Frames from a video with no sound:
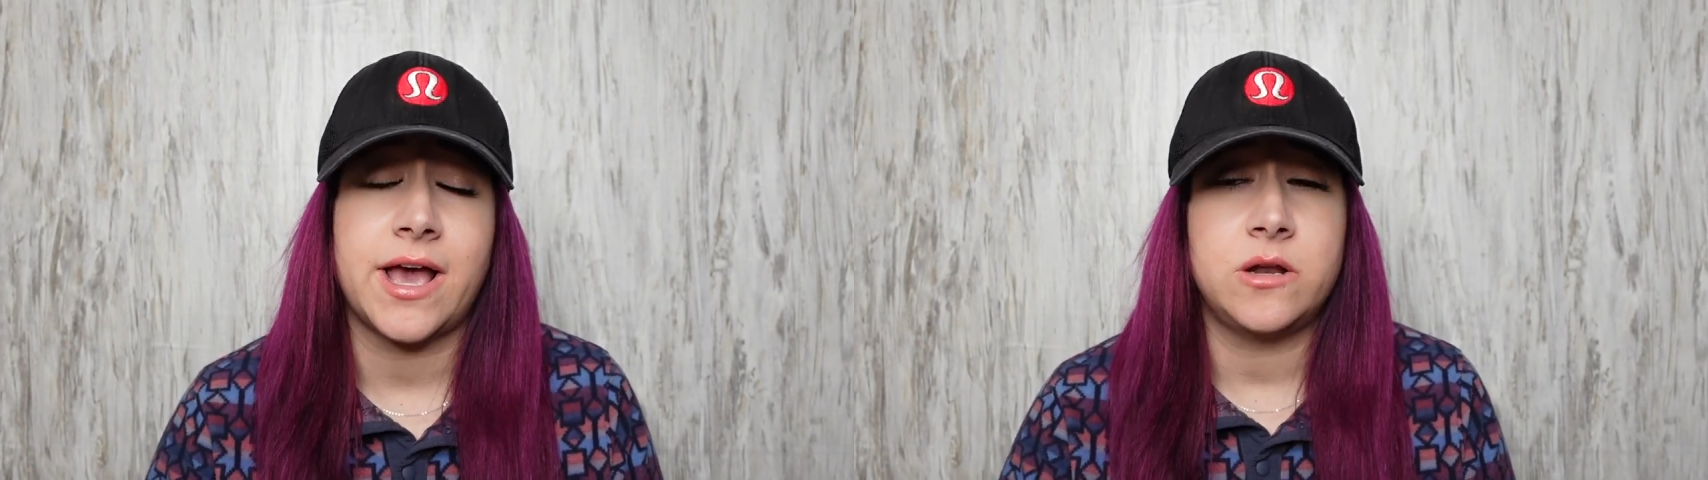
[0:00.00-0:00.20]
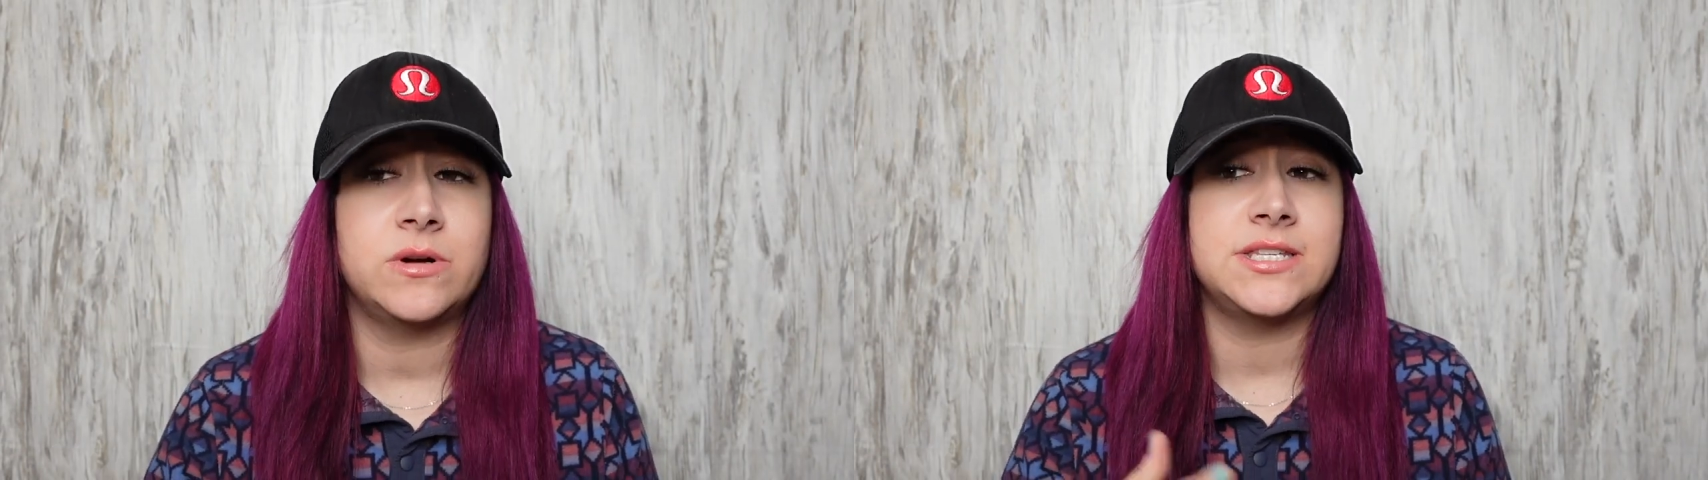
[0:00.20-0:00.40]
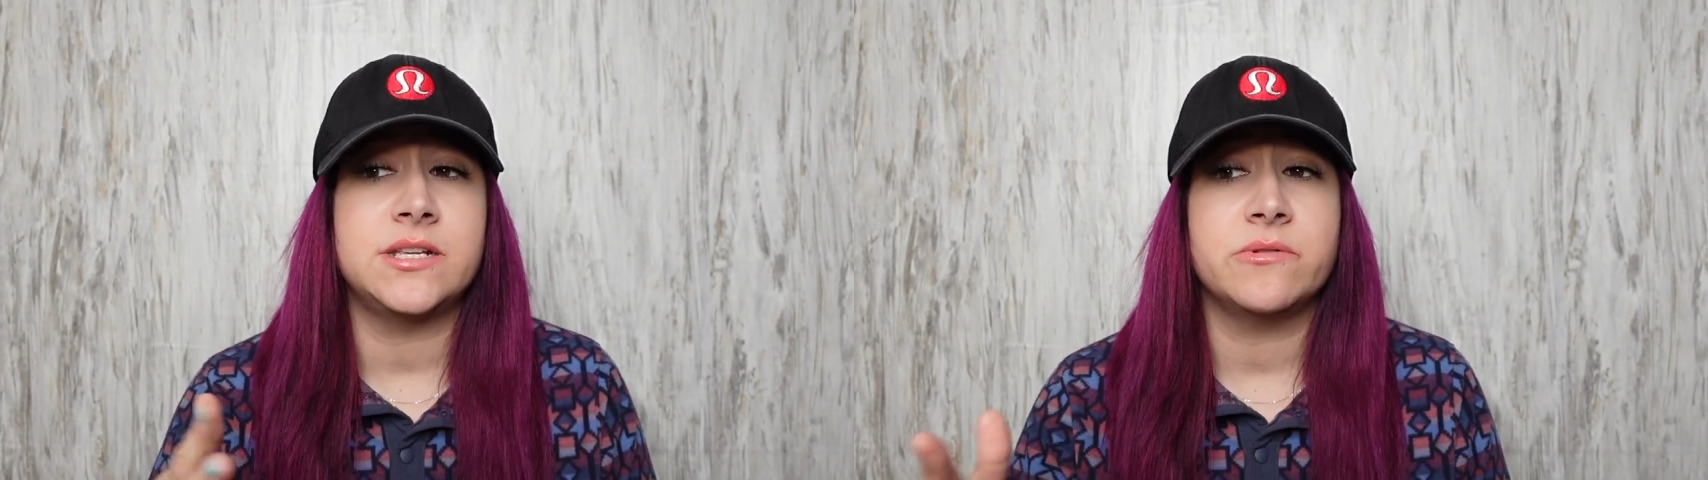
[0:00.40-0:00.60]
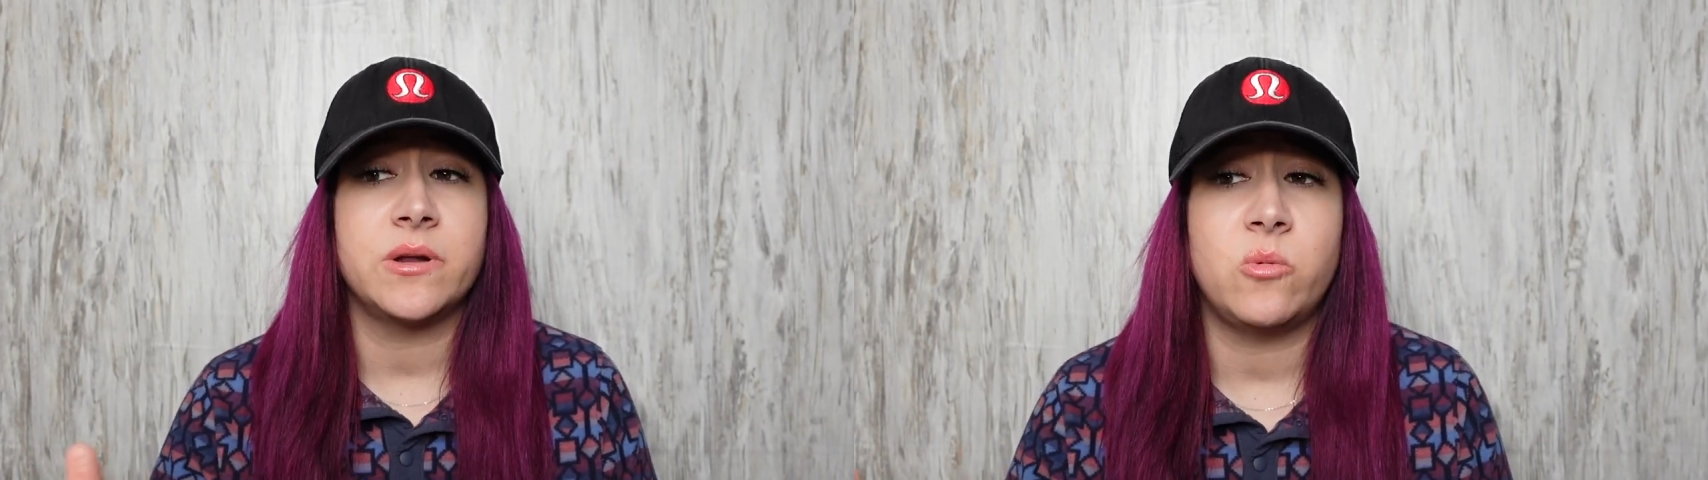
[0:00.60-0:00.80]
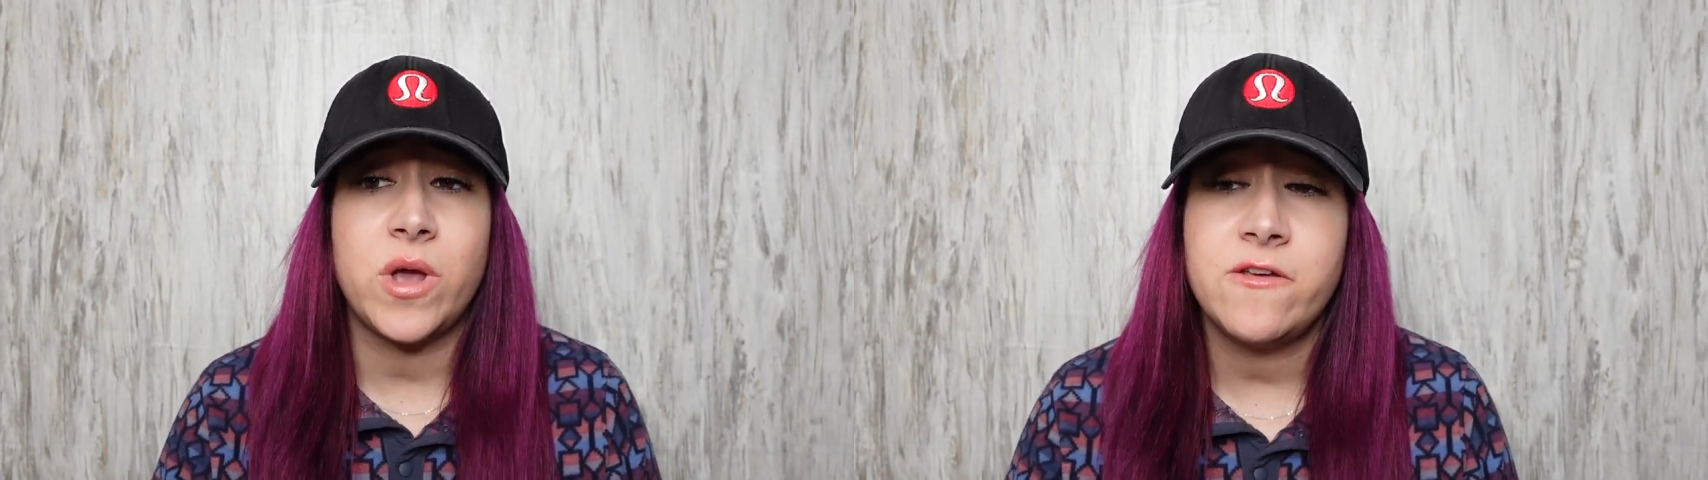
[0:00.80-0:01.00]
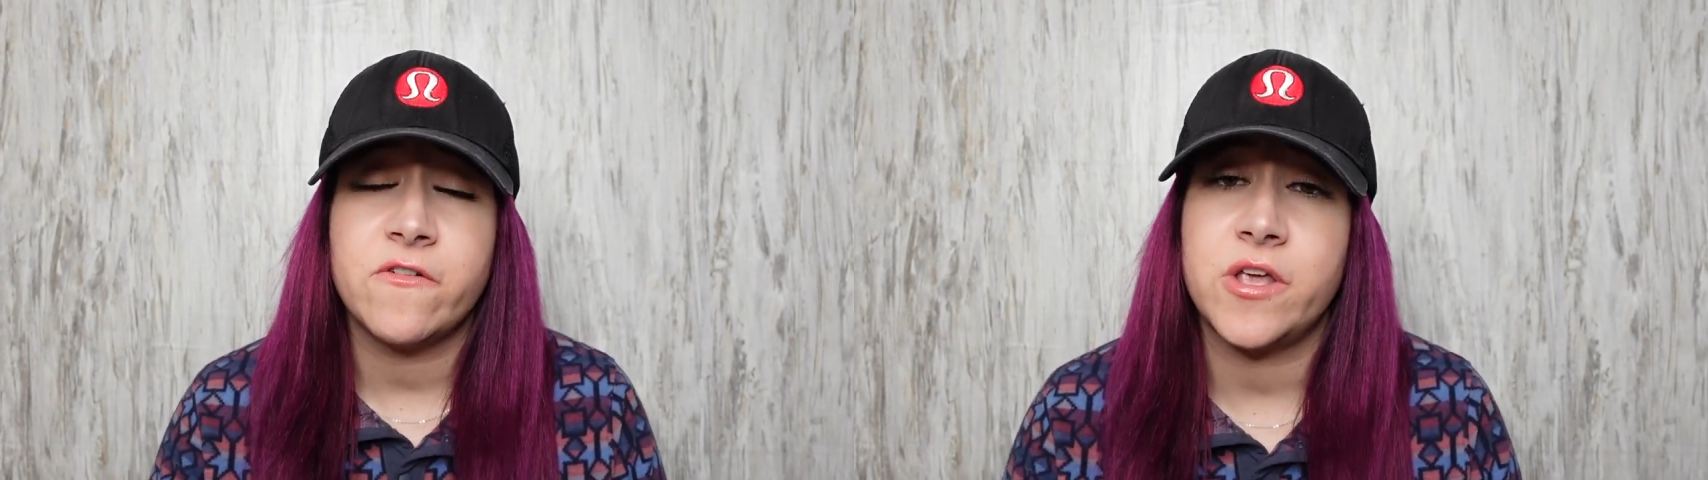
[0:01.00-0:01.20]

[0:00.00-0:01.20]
I don't want to sit around and wait for